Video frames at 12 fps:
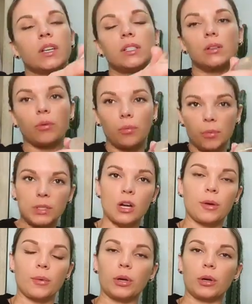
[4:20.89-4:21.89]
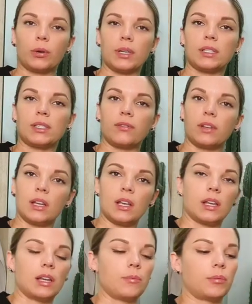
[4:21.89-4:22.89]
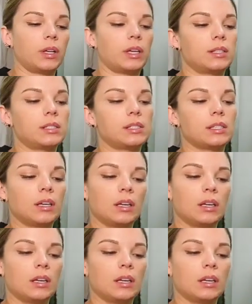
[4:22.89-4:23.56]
So when we talk about cohesivity in implants,